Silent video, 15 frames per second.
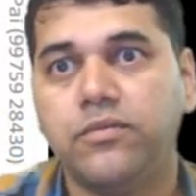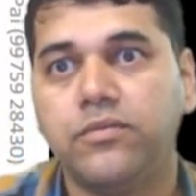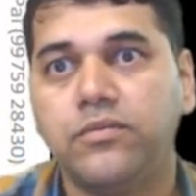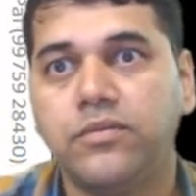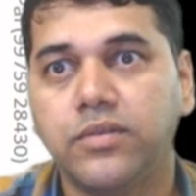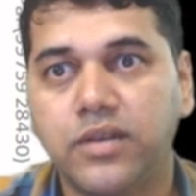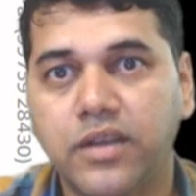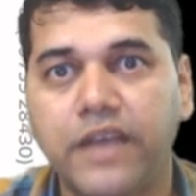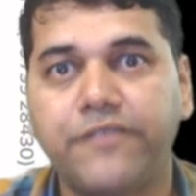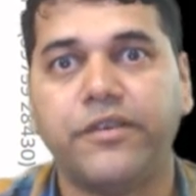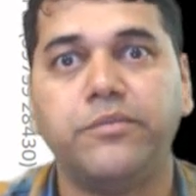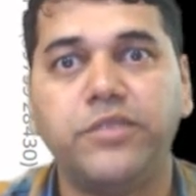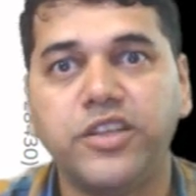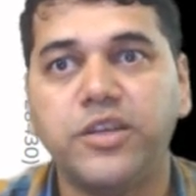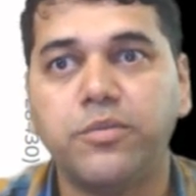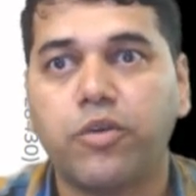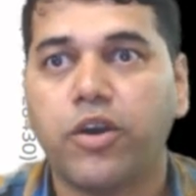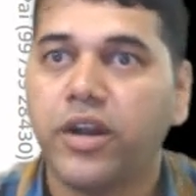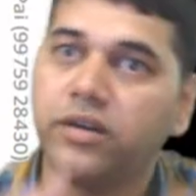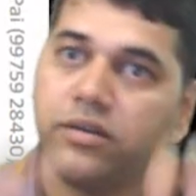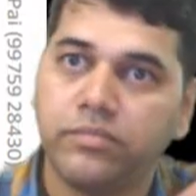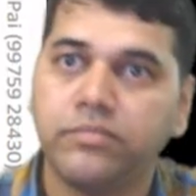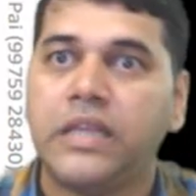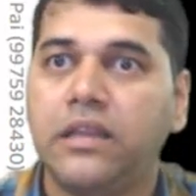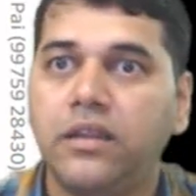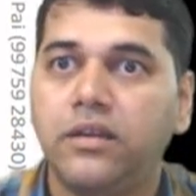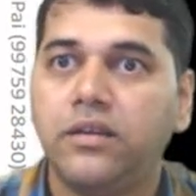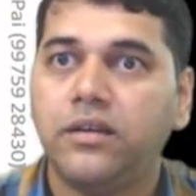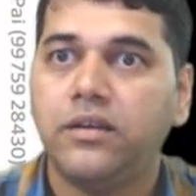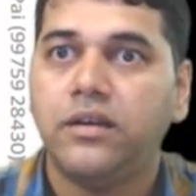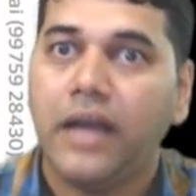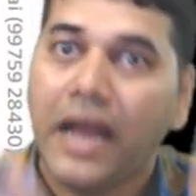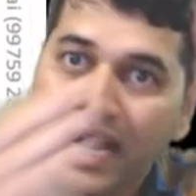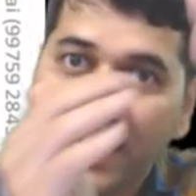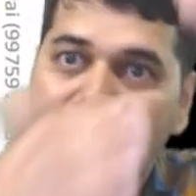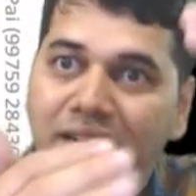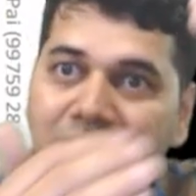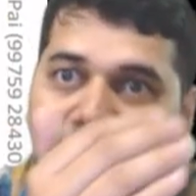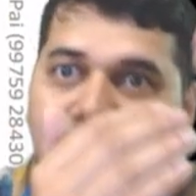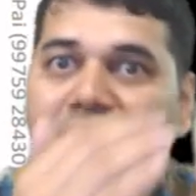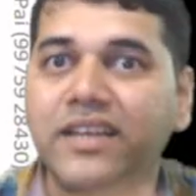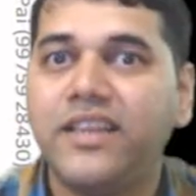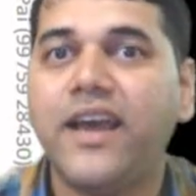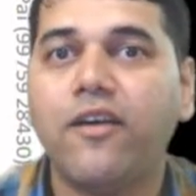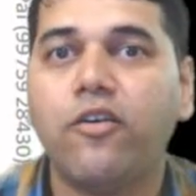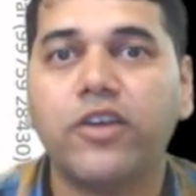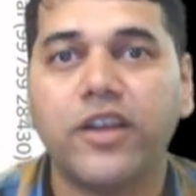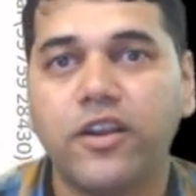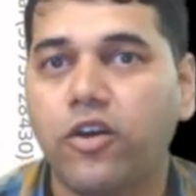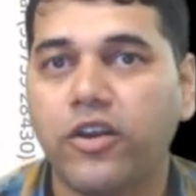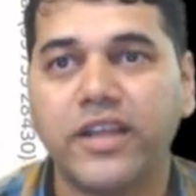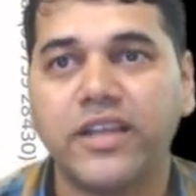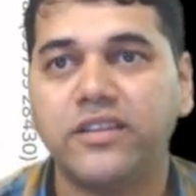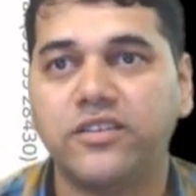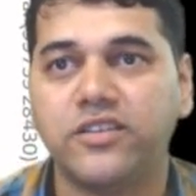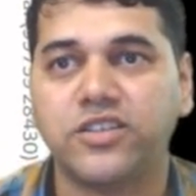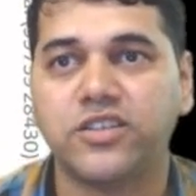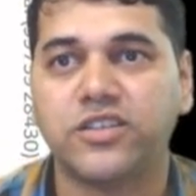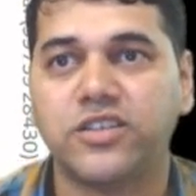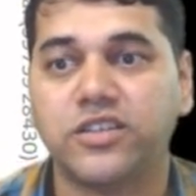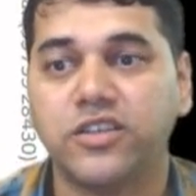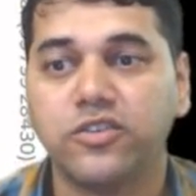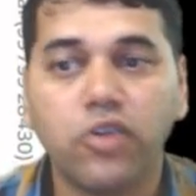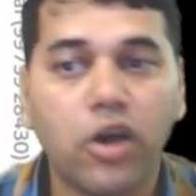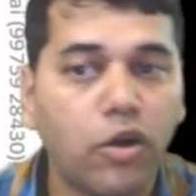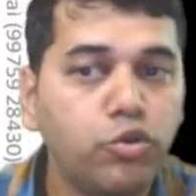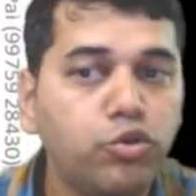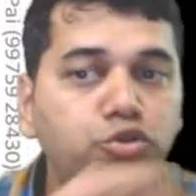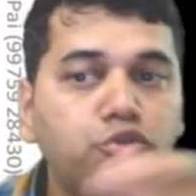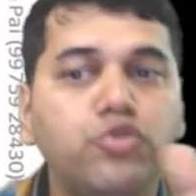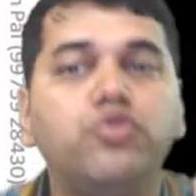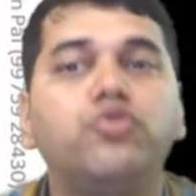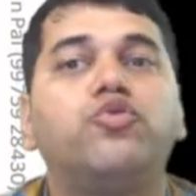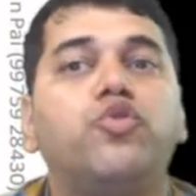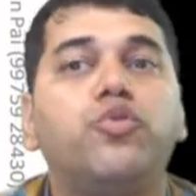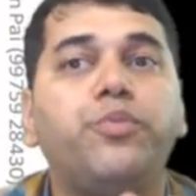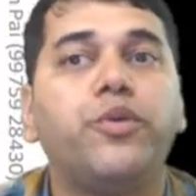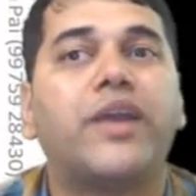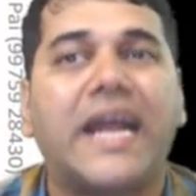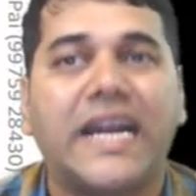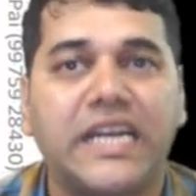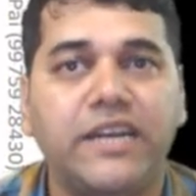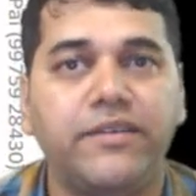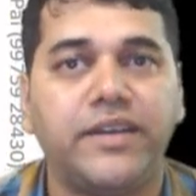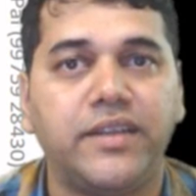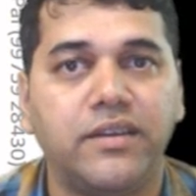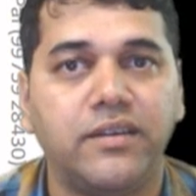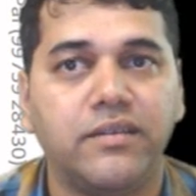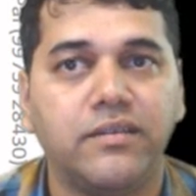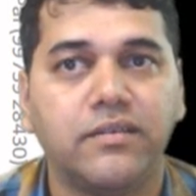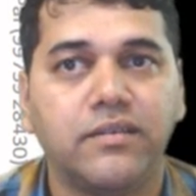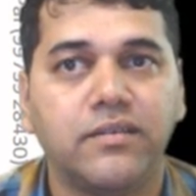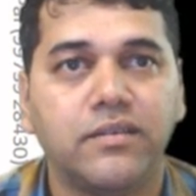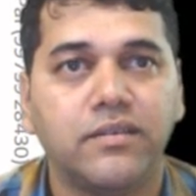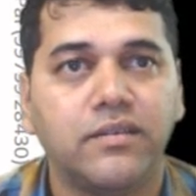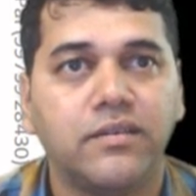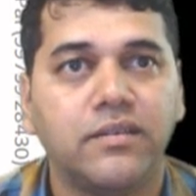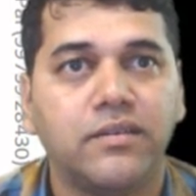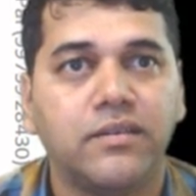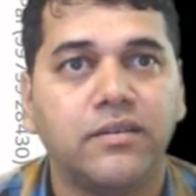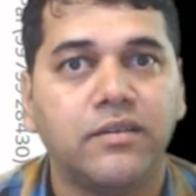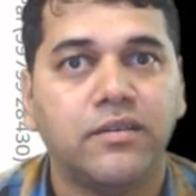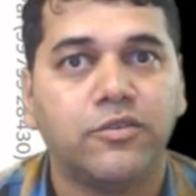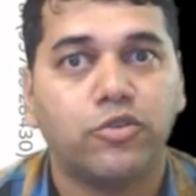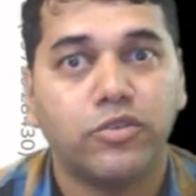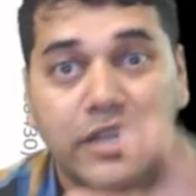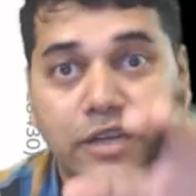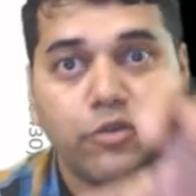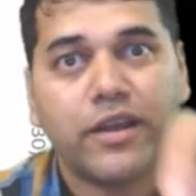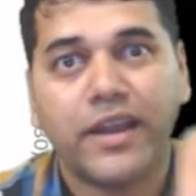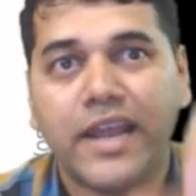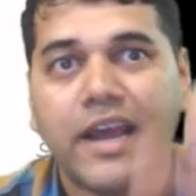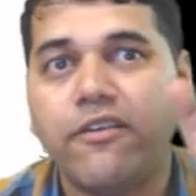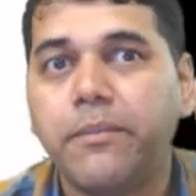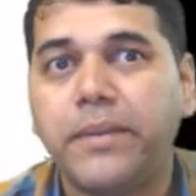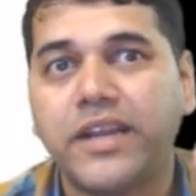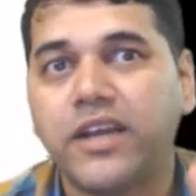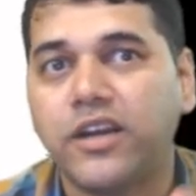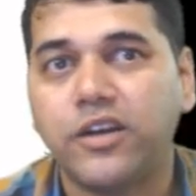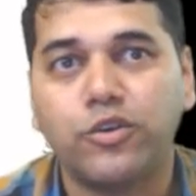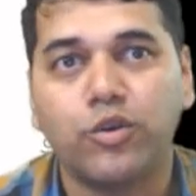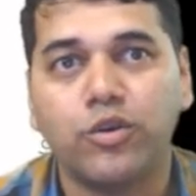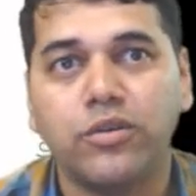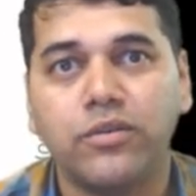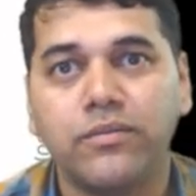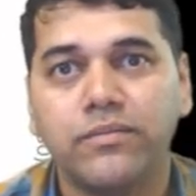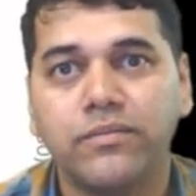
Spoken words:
FMCG product, and under that they have got an organization structure. So how should you group your activity so that you can have a better control?